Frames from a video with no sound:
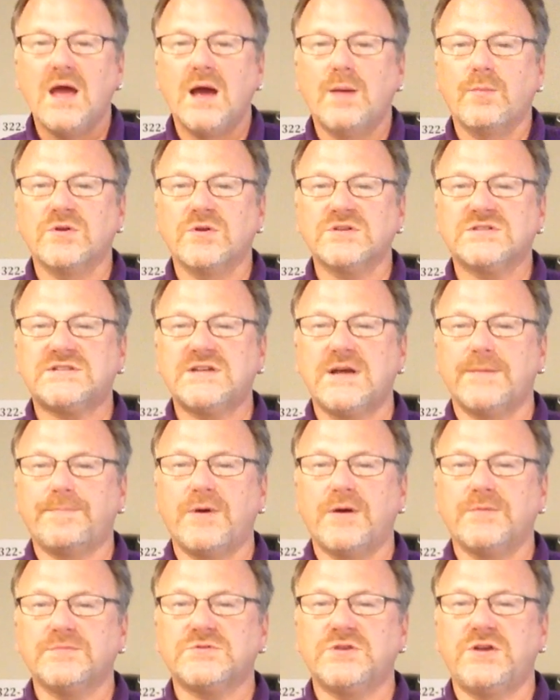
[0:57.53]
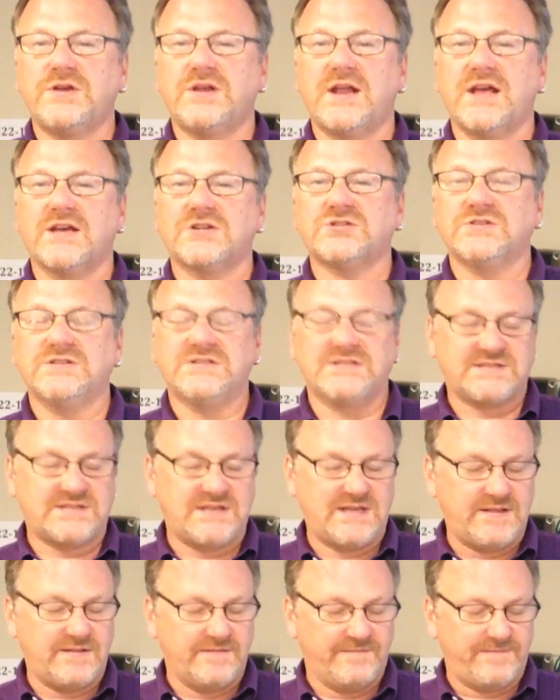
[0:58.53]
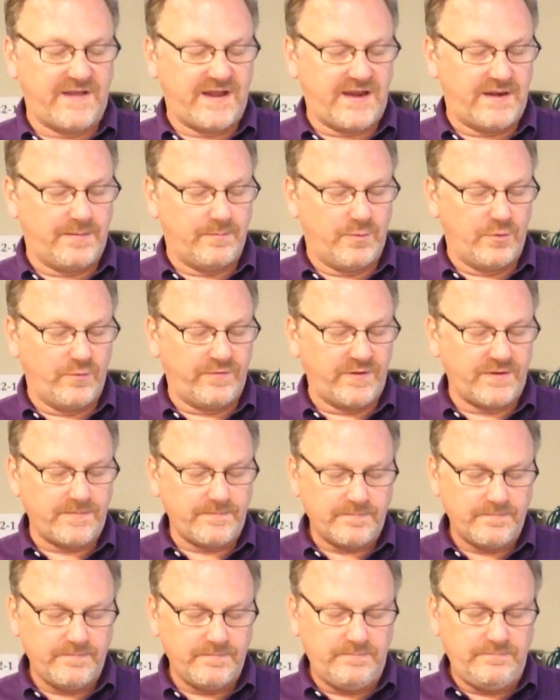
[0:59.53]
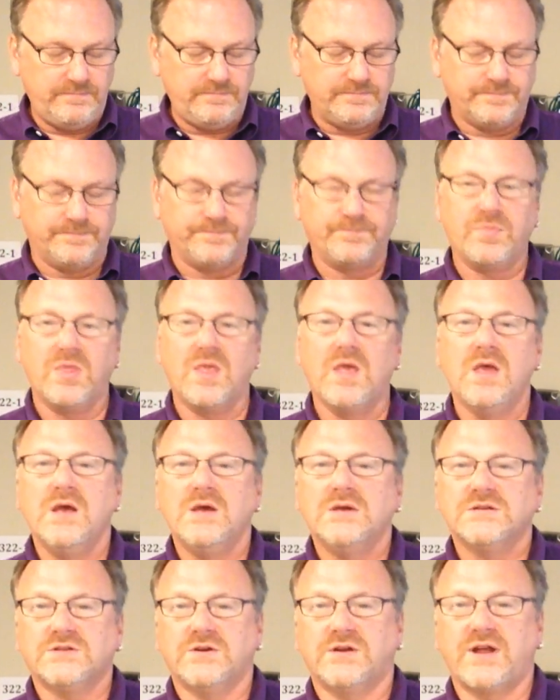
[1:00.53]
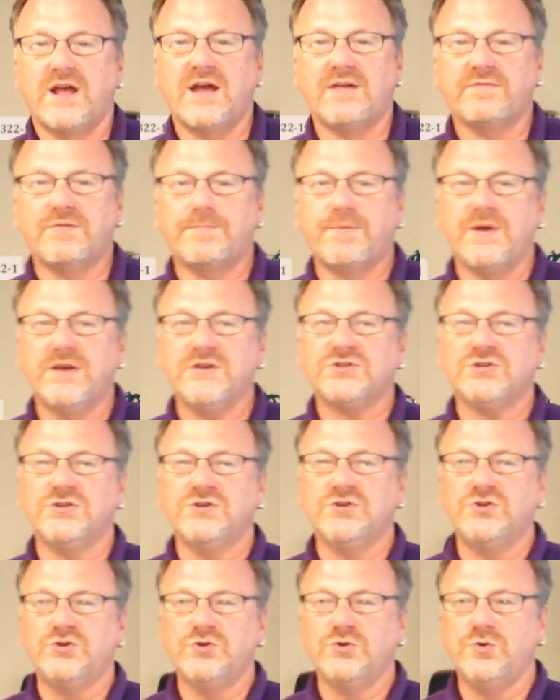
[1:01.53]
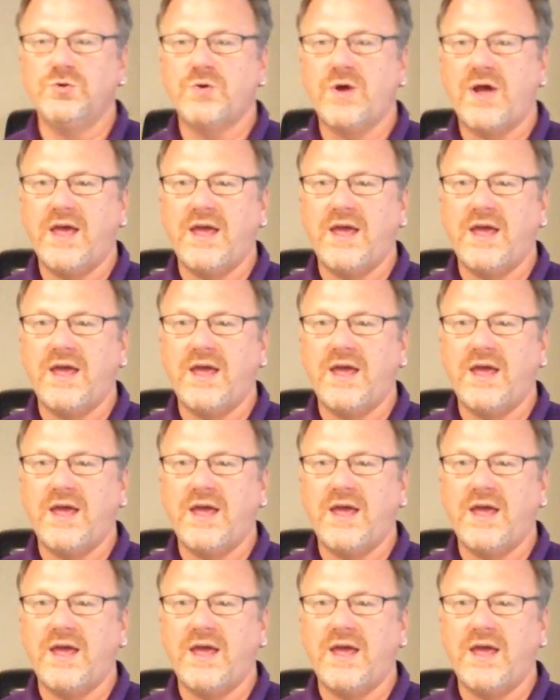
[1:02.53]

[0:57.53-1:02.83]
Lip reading: I'm going to step up so you can actually see the vein moving. So to have the patient do